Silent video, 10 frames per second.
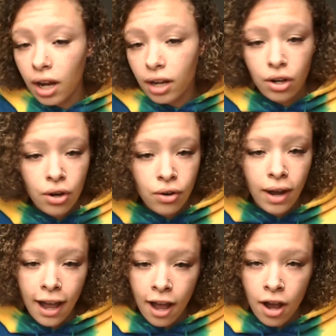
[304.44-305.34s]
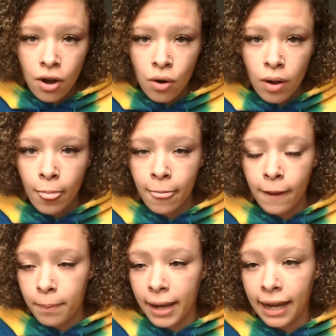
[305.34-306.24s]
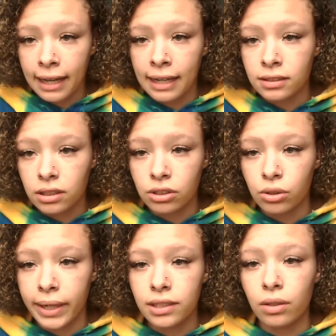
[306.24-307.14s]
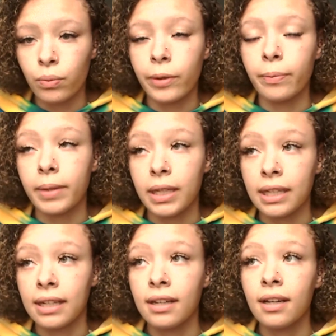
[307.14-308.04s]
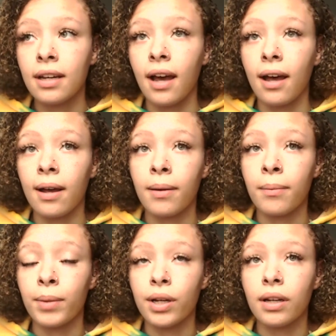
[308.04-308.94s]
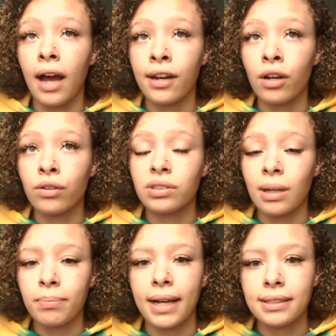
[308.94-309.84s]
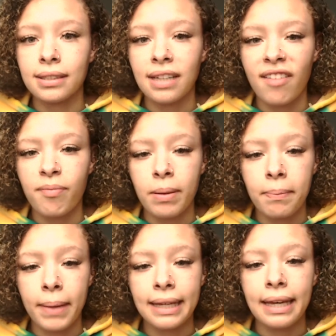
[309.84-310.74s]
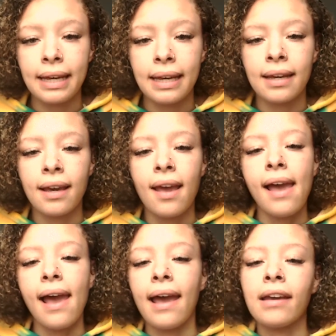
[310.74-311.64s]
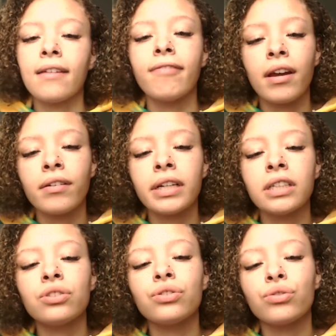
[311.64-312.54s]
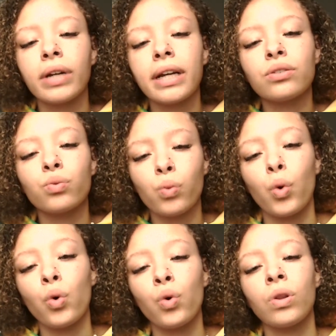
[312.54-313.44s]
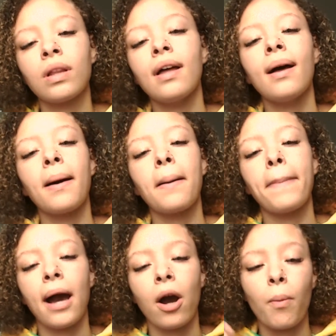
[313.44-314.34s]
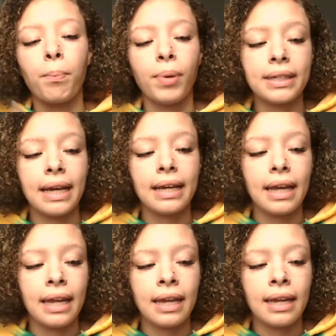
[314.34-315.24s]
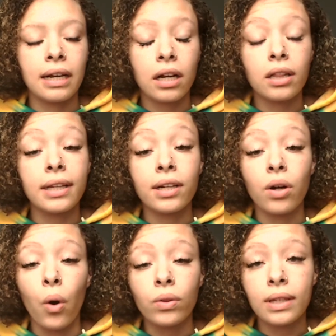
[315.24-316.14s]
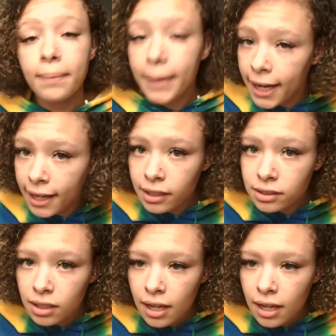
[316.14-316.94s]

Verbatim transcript: know how their bagging situation will be. I know some places have been making a very strict rule about bringing in clear only bags,